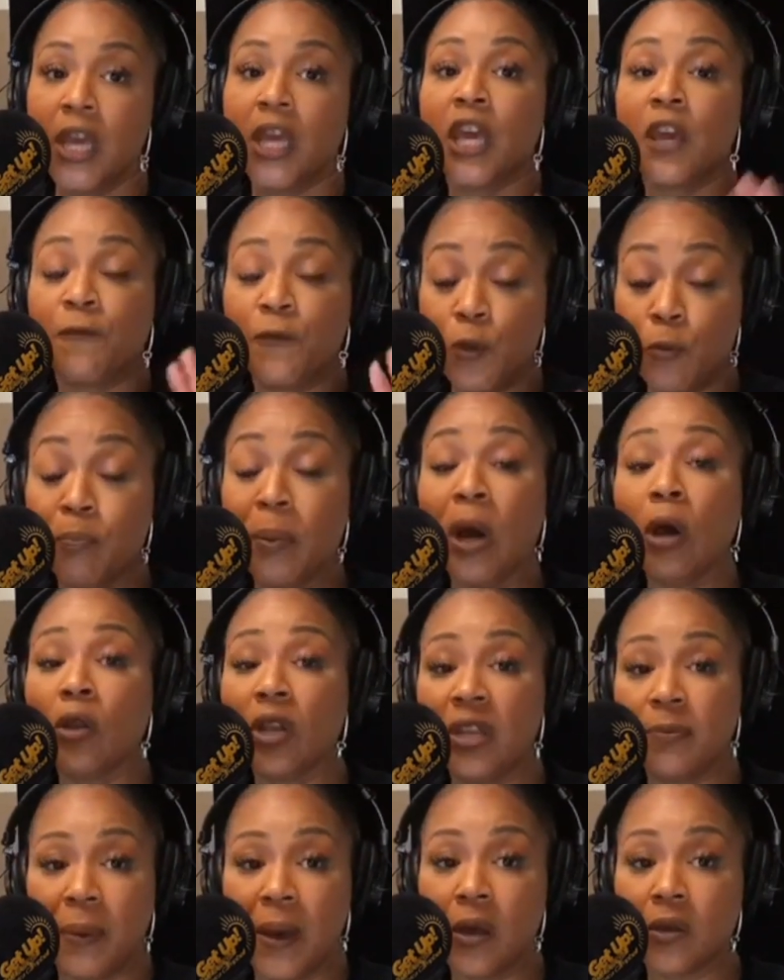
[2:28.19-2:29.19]
If you
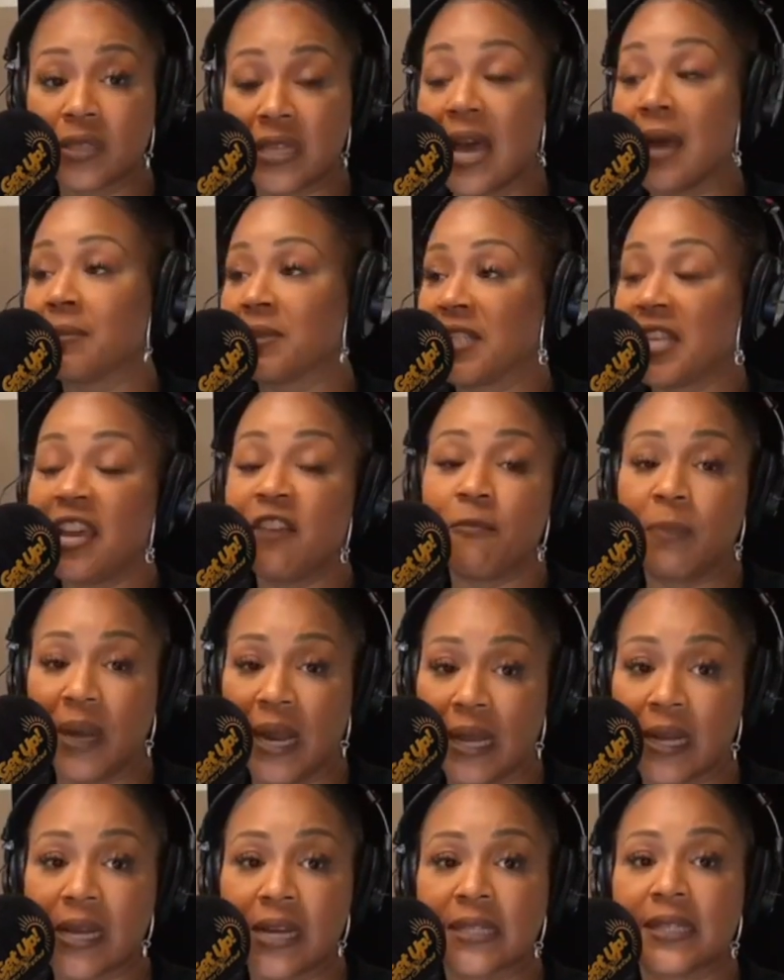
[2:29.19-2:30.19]
boldly post, I'm saved,
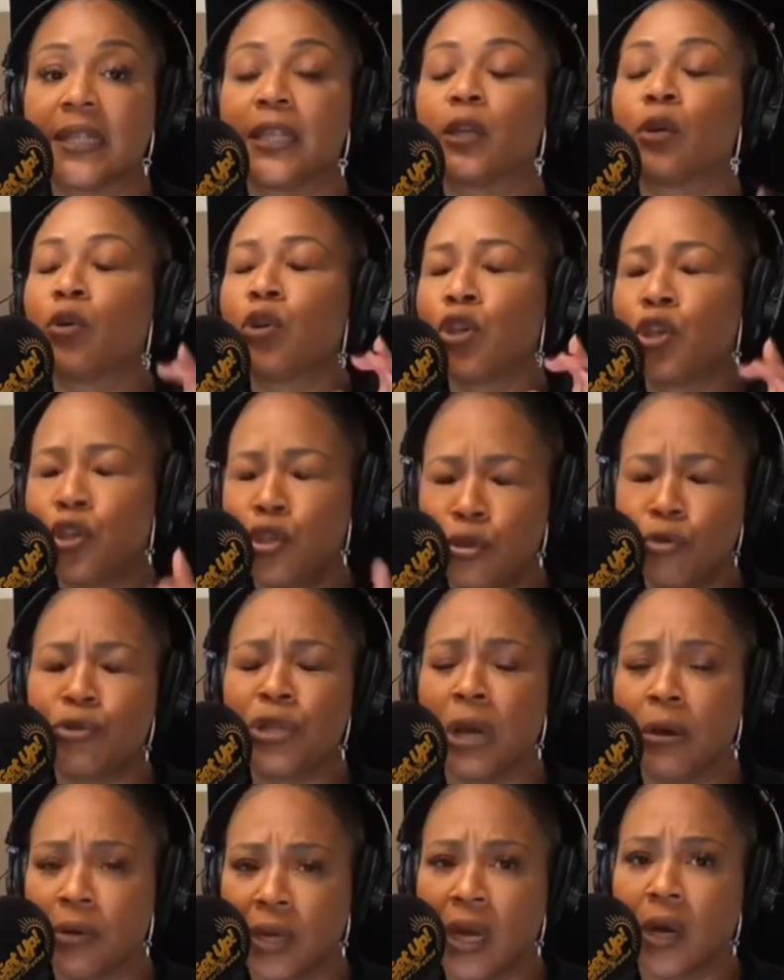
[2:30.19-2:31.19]
but I cuss a little, you
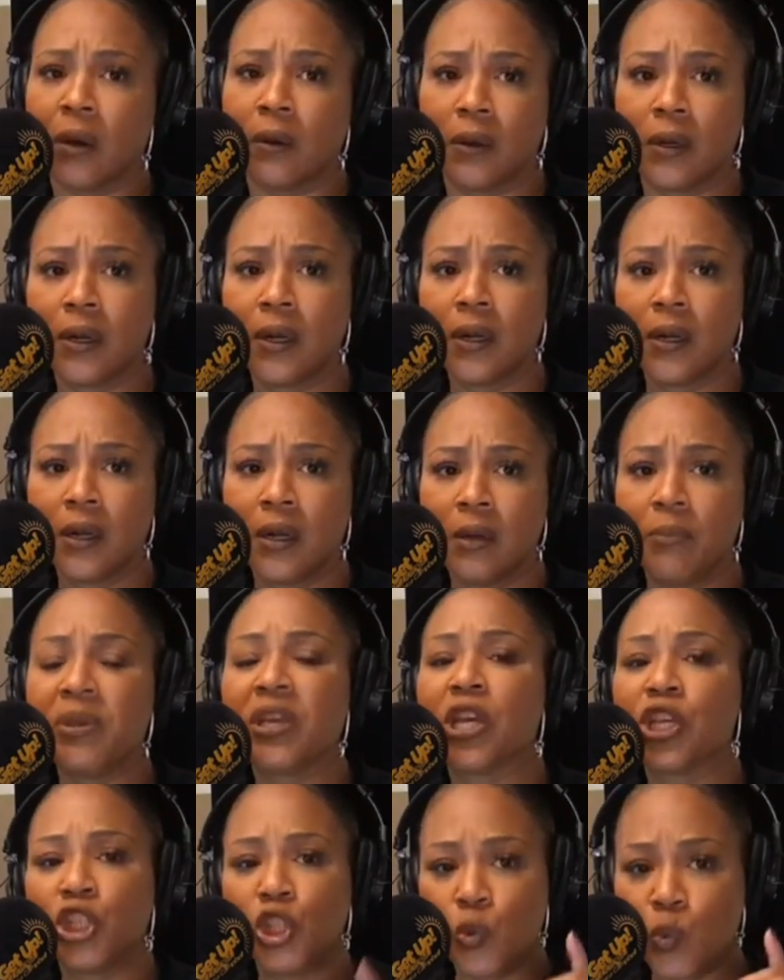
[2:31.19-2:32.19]
don't go,
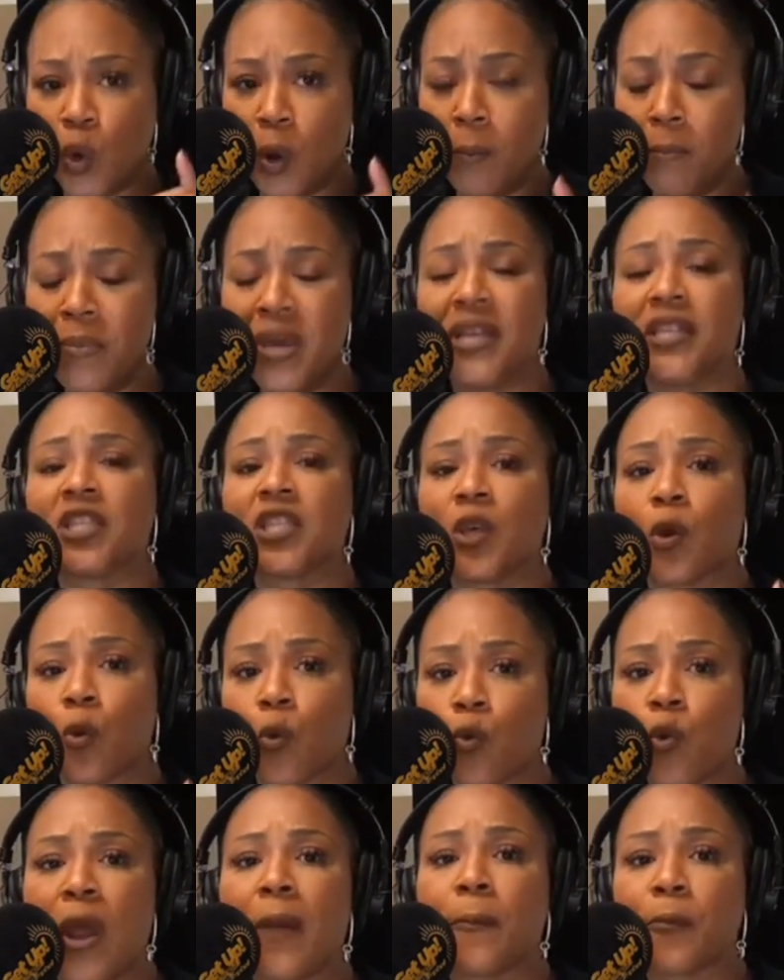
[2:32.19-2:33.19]
because you will
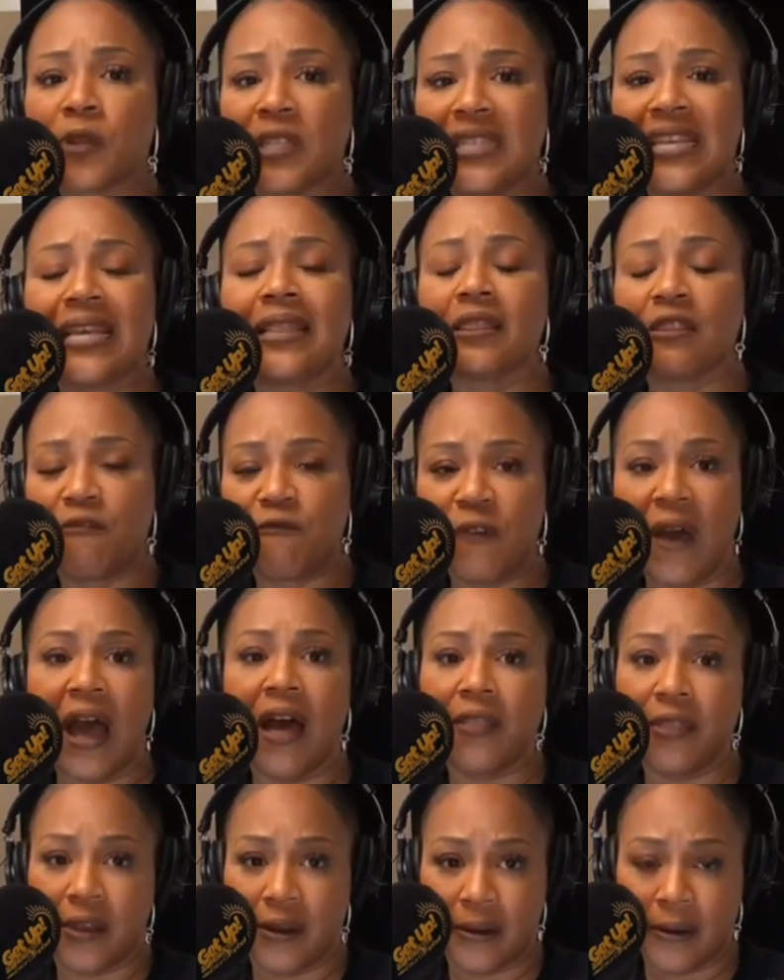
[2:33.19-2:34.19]
misrepresent the
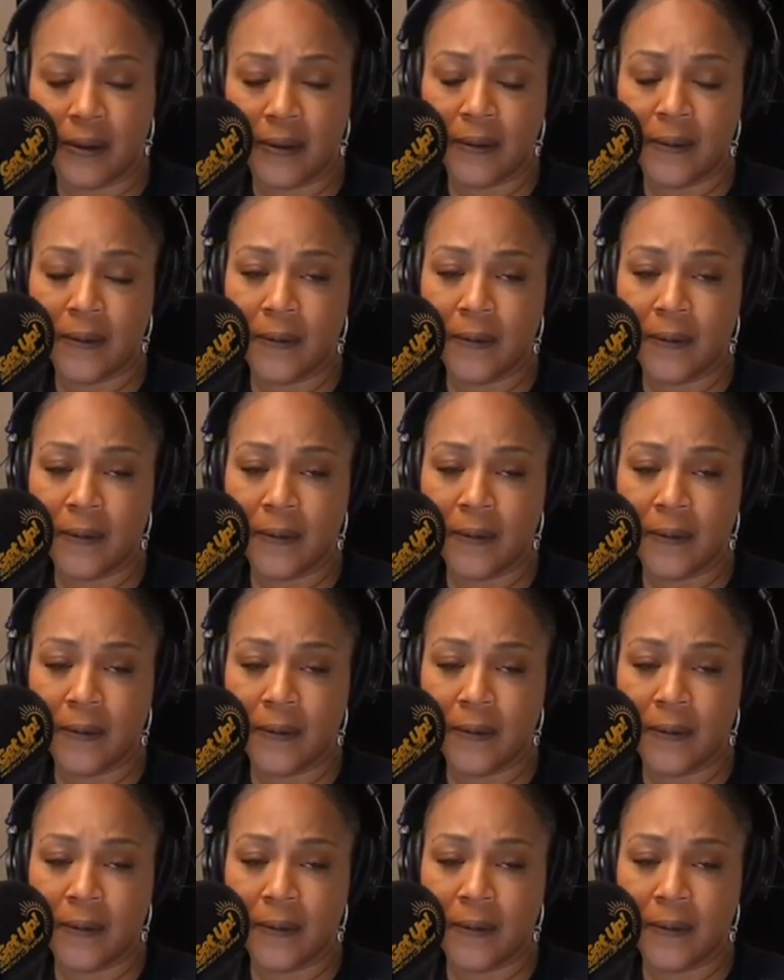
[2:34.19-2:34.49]
Father.